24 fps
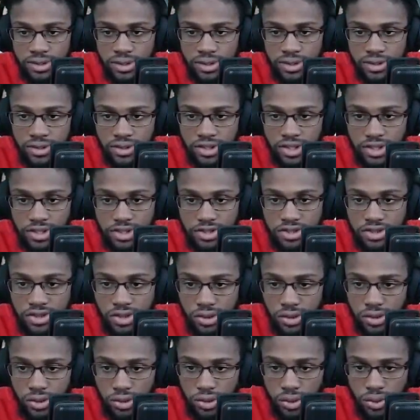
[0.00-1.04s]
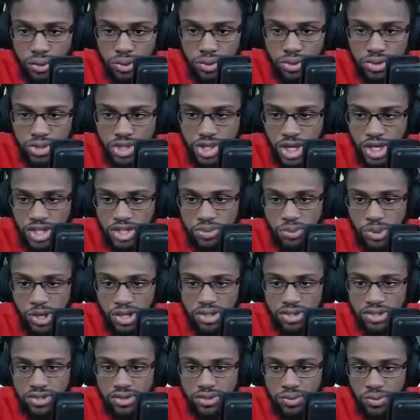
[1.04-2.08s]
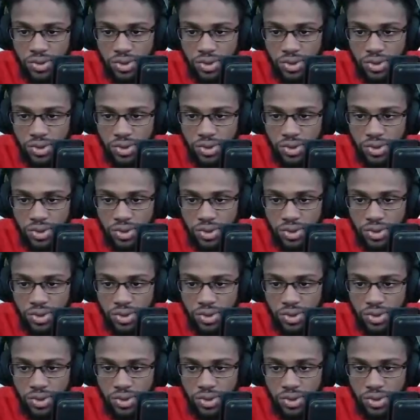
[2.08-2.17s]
There's 2 chest spawns, one